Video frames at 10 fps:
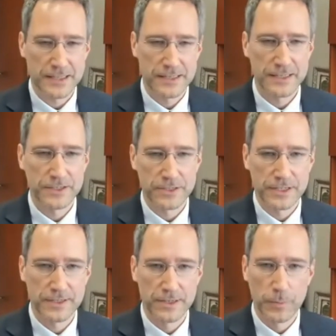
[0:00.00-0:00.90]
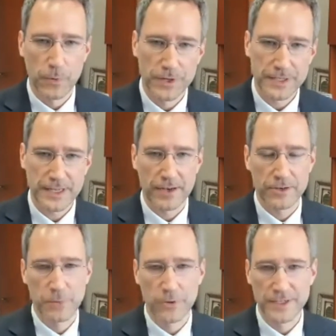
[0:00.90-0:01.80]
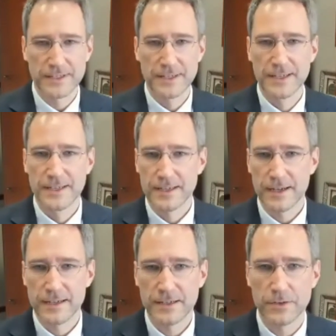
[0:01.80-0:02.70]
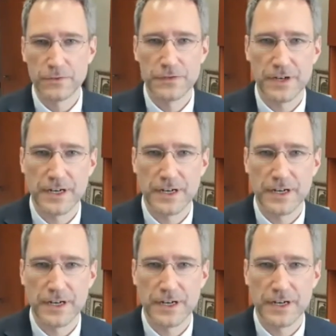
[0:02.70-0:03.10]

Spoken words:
I think you'll hear a point-counterpoint kind of